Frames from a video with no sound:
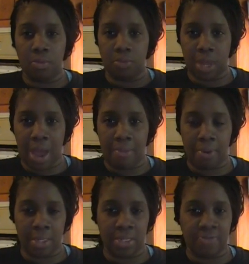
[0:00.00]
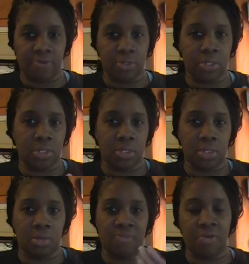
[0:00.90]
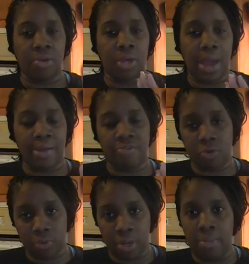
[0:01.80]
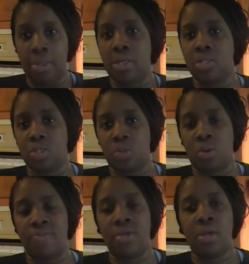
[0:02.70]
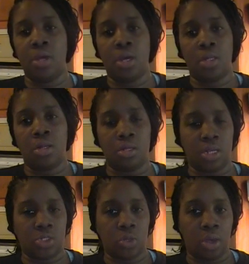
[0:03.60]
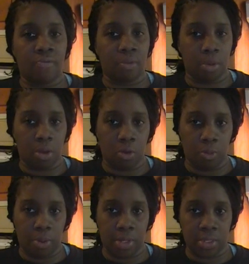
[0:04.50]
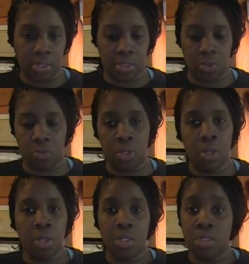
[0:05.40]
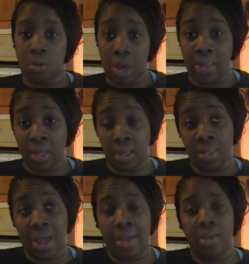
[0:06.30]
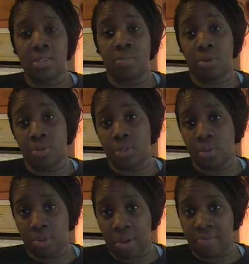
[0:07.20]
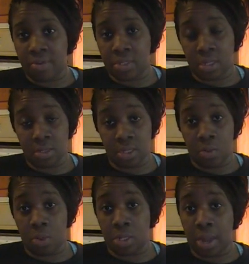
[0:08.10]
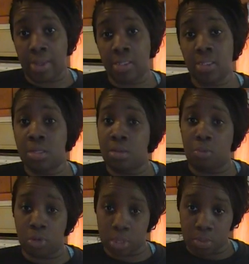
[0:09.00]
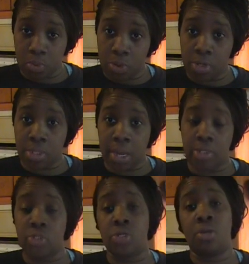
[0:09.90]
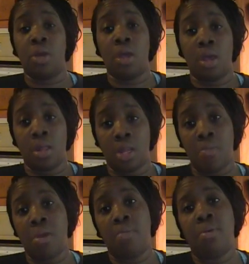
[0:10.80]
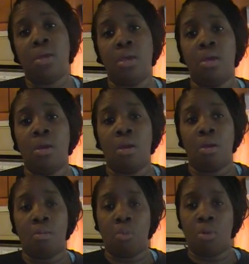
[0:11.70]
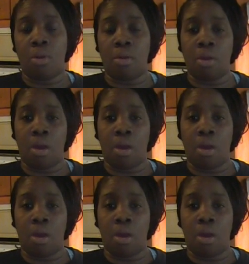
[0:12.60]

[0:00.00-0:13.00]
The hot process versus the very kind of creamy and soft look that you get from a cold process soap. So I think that is a personal preference. If someone likes the more smoother texture, they may be more,